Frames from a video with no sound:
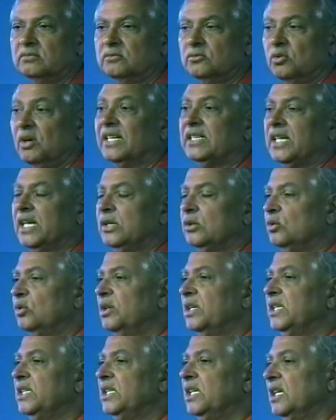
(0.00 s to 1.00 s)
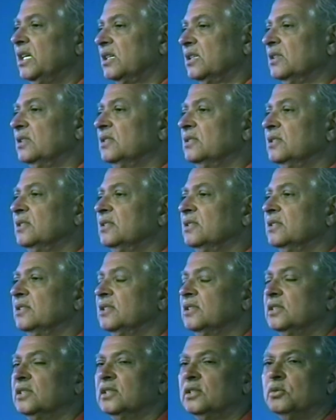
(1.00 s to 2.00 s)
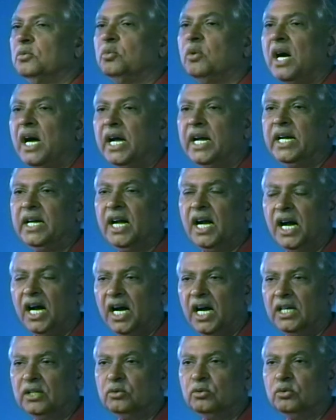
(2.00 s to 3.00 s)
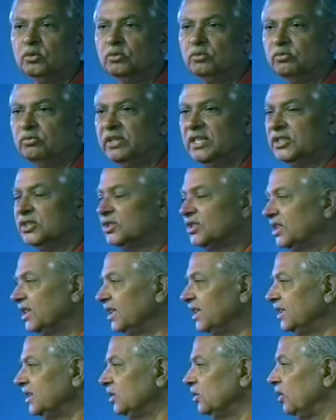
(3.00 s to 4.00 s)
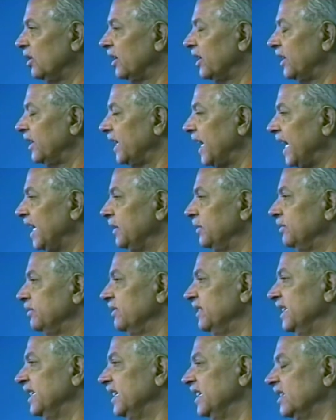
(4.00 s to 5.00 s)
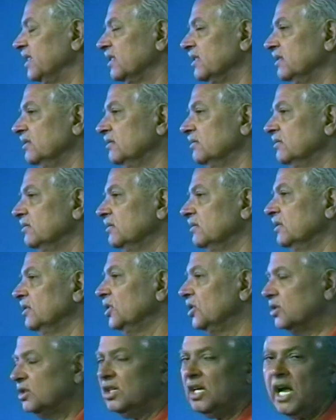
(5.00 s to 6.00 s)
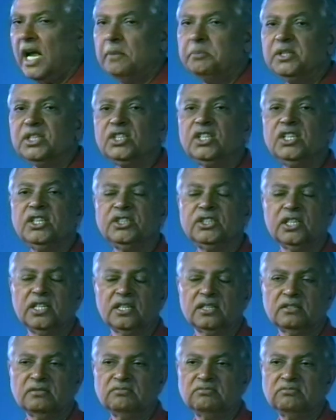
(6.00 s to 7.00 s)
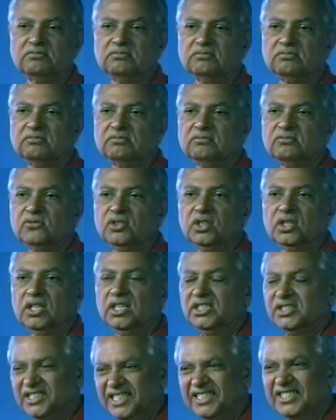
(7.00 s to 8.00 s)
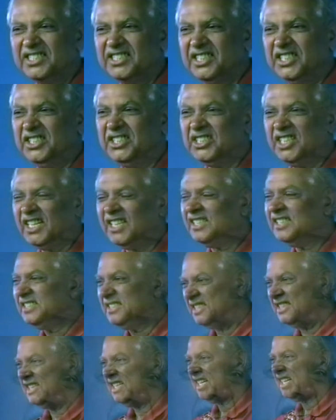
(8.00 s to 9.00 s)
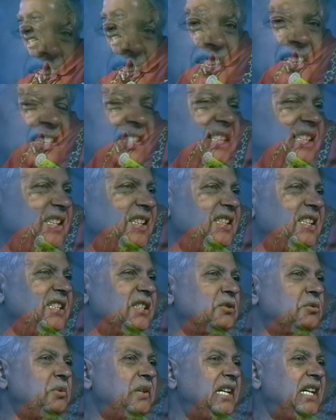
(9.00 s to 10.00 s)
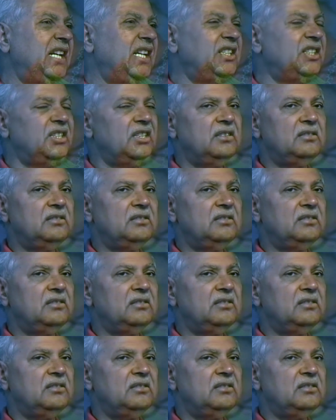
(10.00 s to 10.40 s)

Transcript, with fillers: What are you doing here? Why are you wasting your life here? He said, I am a teacher. He says, teacher here in this village?